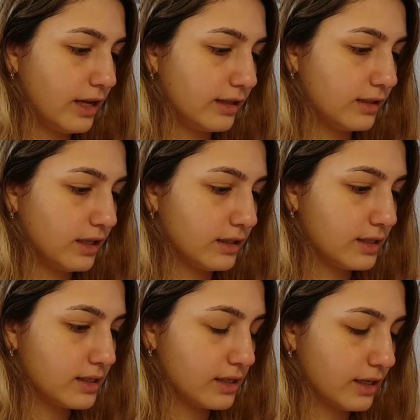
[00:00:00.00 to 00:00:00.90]
and
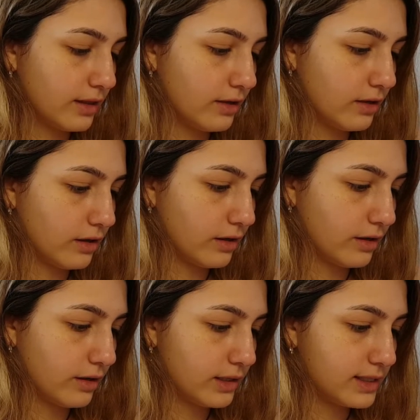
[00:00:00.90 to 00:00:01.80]
it's in the
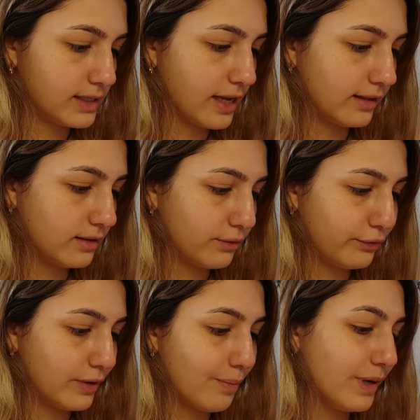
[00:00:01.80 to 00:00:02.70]
scent
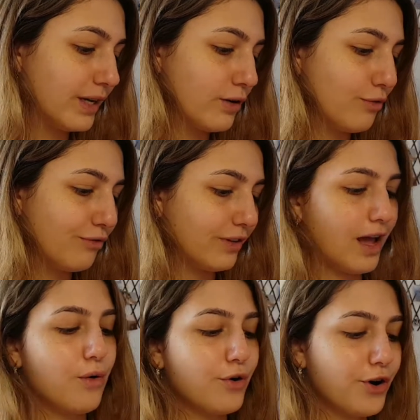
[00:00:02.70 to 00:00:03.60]
Flamingo
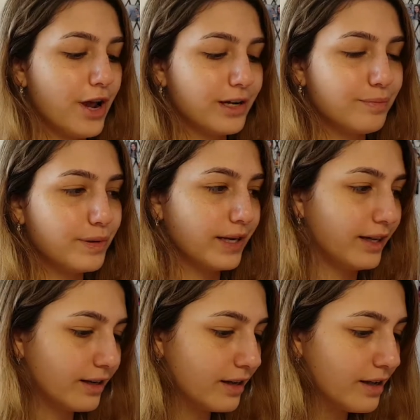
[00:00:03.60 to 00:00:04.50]
Flower and
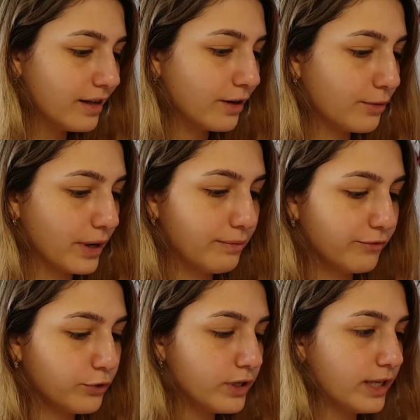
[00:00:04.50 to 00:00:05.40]
Pink
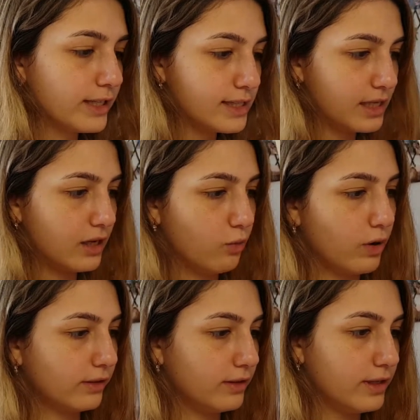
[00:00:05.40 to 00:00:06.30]
Grapefruit. Let's see
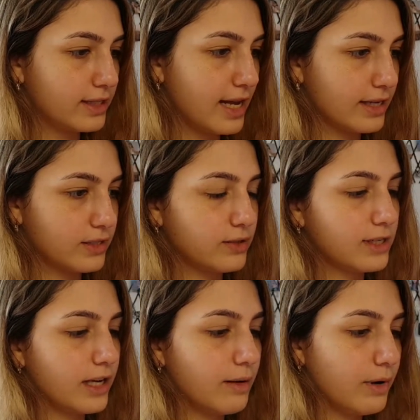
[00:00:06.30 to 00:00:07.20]
what this has to
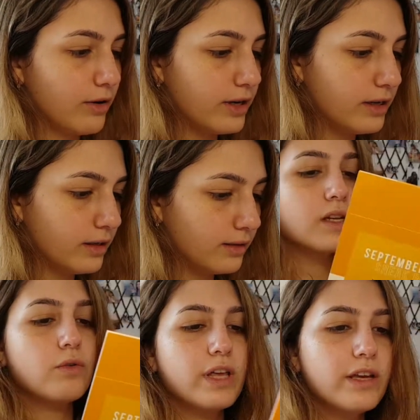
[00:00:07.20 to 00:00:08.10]
say about it.
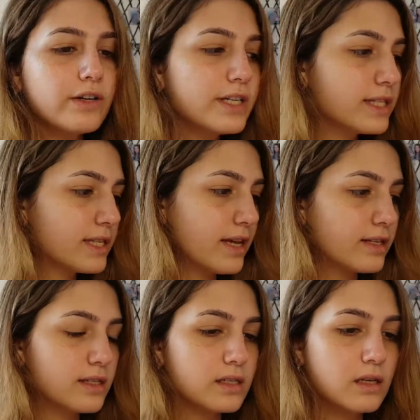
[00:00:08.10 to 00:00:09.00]
So here it
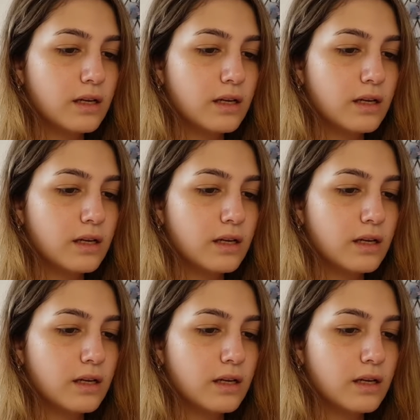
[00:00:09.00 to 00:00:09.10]
says